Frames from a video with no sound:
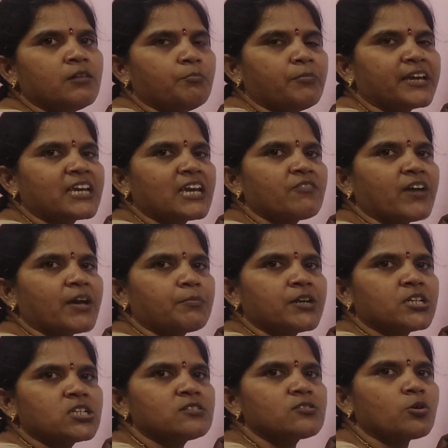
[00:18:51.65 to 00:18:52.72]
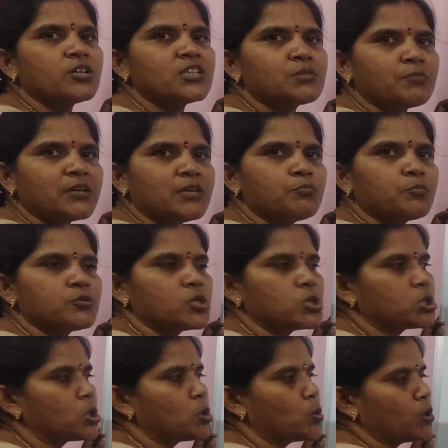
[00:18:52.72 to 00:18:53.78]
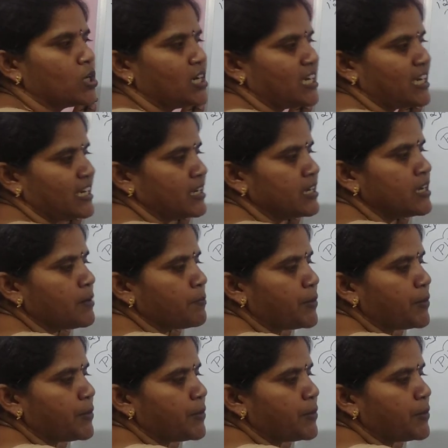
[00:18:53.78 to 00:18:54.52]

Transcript: making vibrations on its main position only.